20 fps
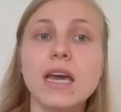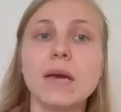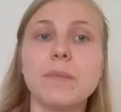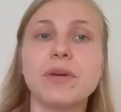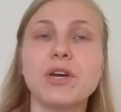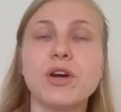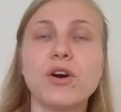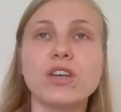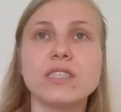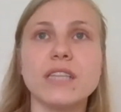
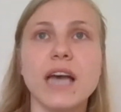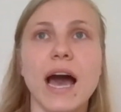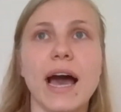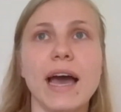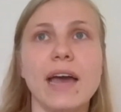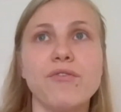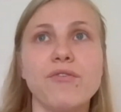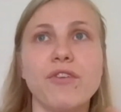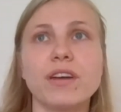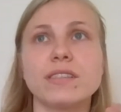because
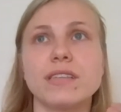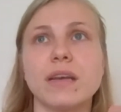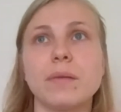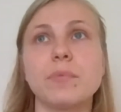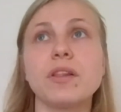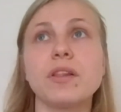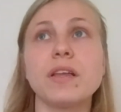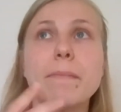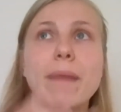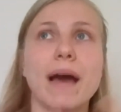for
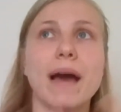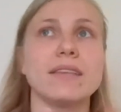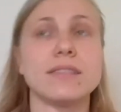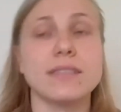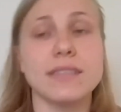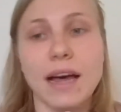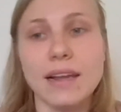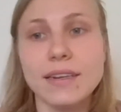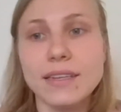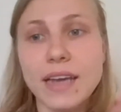example, in my
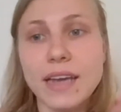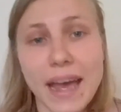study,